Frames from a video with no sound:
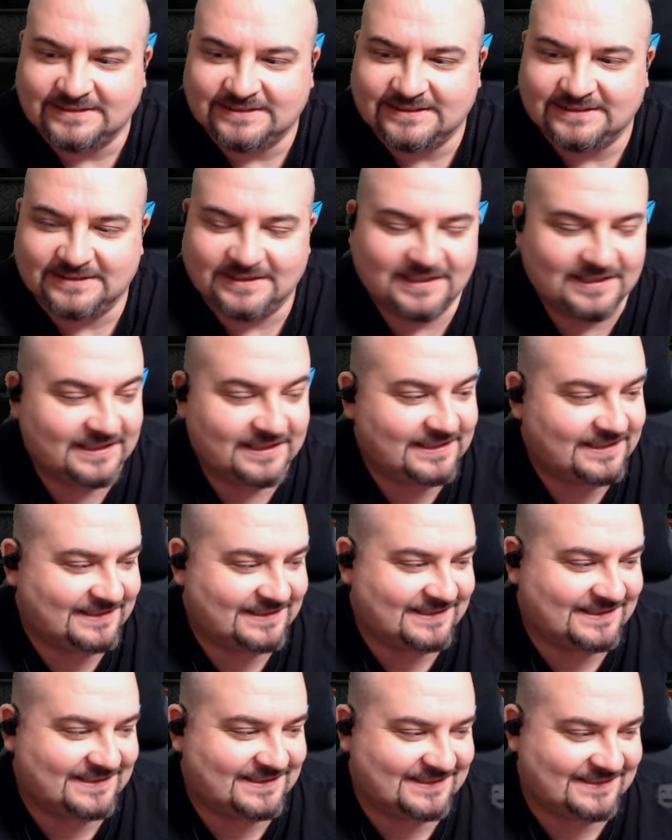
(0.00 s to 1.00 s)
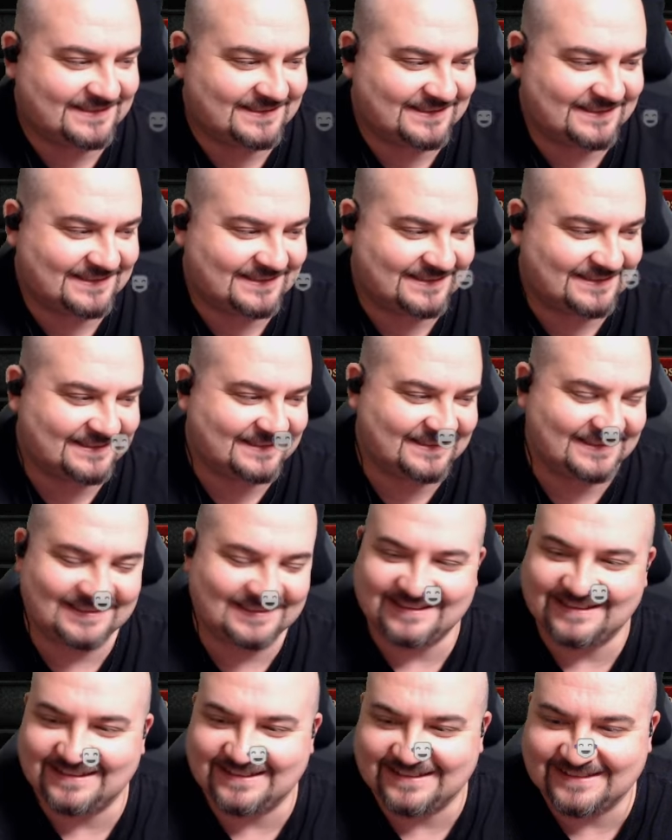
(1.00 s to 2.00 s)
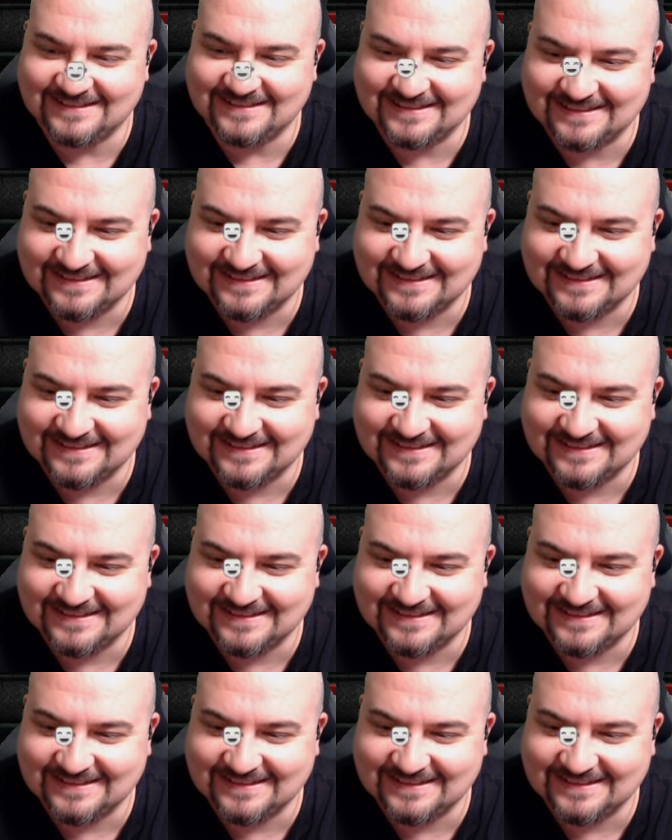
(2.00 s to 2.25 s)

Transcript: Uh,